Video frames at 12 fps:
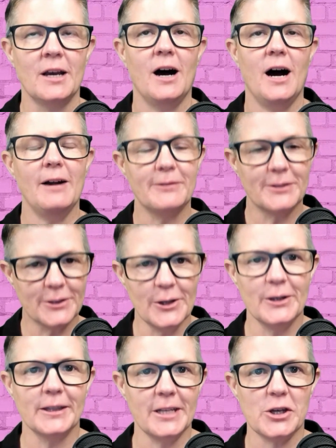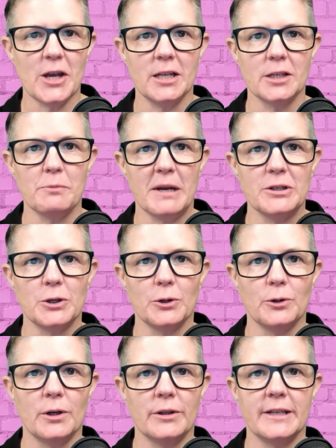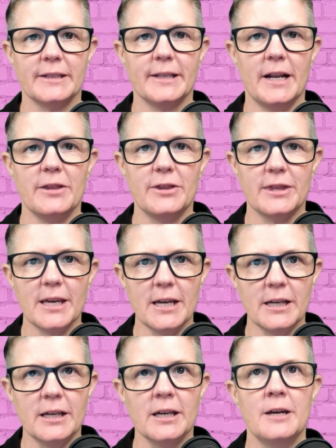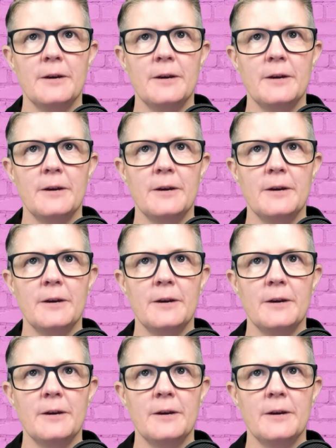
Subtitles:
I've certainly changed my tune on this. And I think